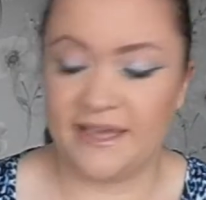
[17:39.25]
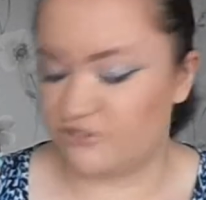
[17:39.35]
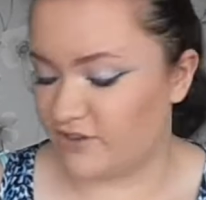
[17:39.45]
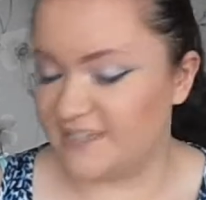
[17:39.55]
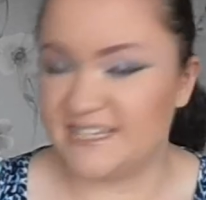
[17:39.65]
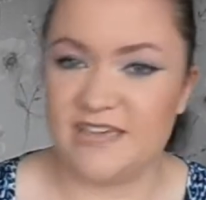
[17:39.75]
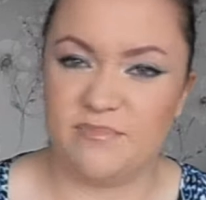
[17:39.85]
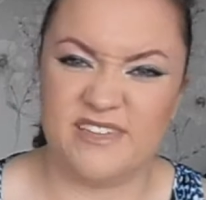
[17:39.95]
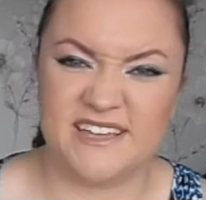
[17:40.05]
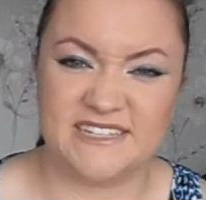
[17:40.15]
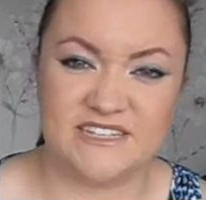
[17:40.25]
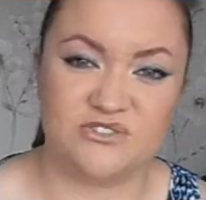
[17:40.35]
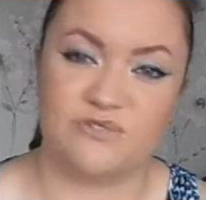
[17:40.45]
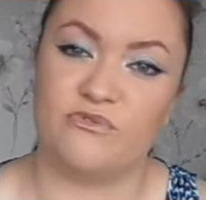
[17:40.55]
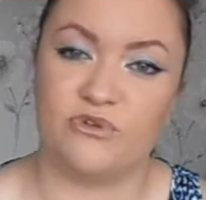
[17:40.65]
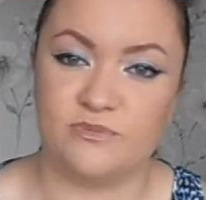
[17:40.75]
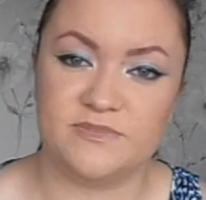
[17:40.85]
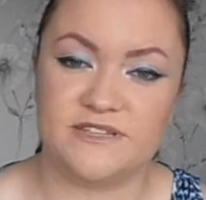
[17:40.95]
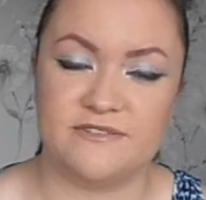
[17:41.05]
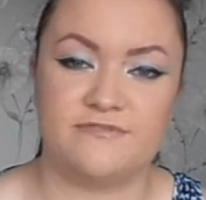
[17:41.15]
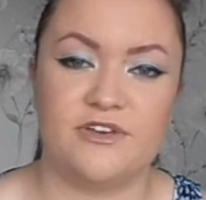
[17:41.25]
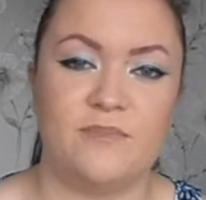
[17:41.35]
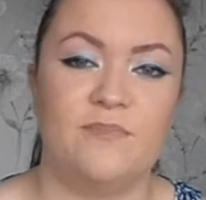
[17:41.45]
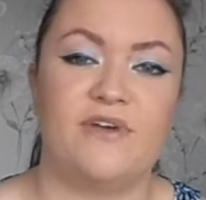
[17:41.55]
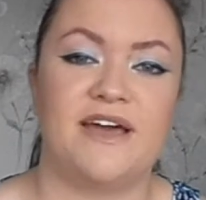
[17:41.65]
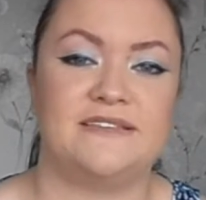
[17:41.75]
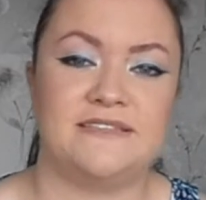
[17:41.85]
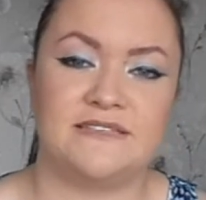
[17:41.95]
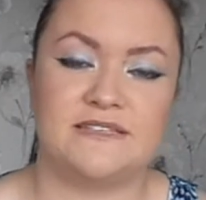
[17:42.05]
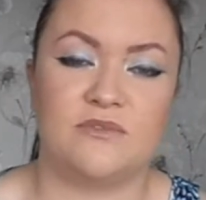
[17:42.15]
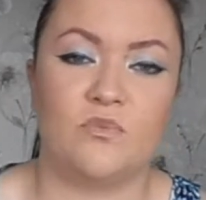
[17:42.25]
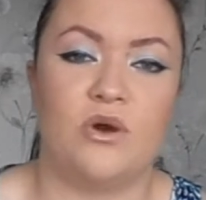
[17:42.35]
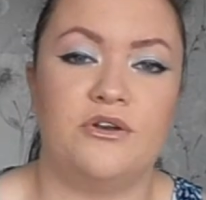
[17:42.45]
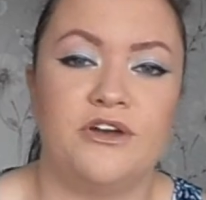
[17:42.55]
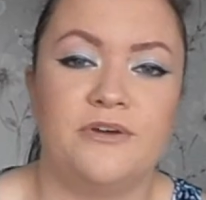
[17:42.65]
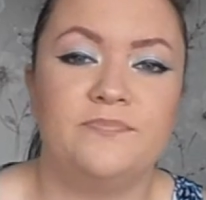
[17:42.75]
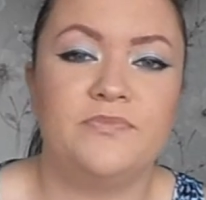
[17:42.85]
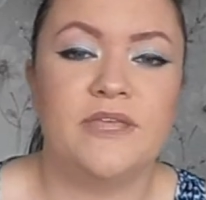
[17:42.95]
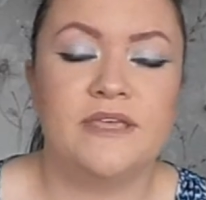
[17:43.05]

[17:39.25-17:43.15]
I tried to keep things in sort of groups of brands and whatnot.